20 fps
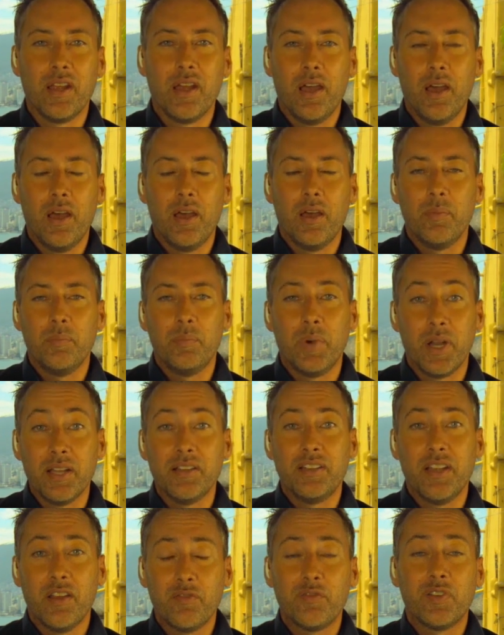but
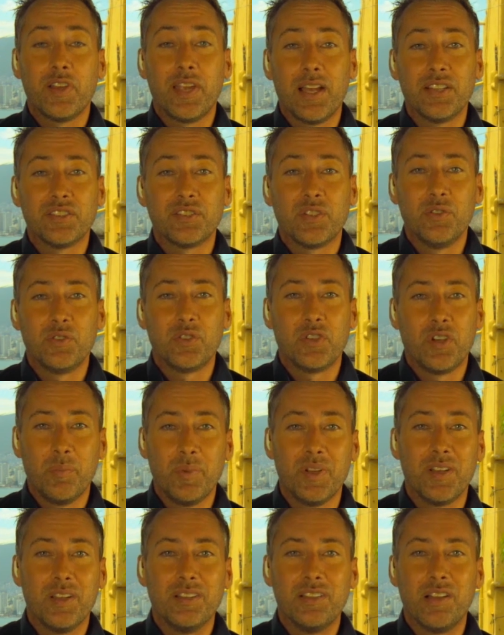it definitely has
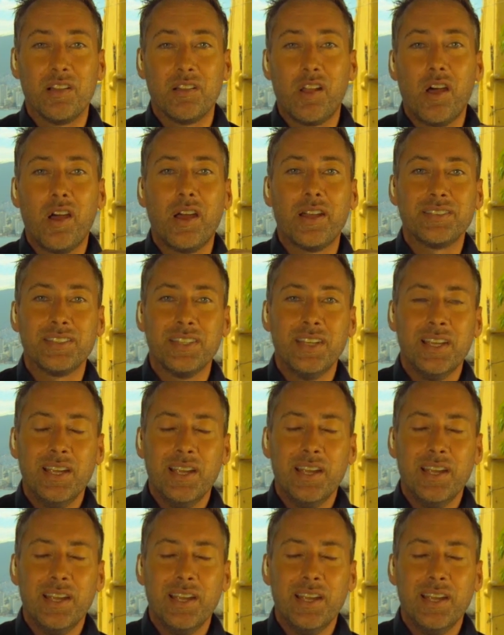contributed a lot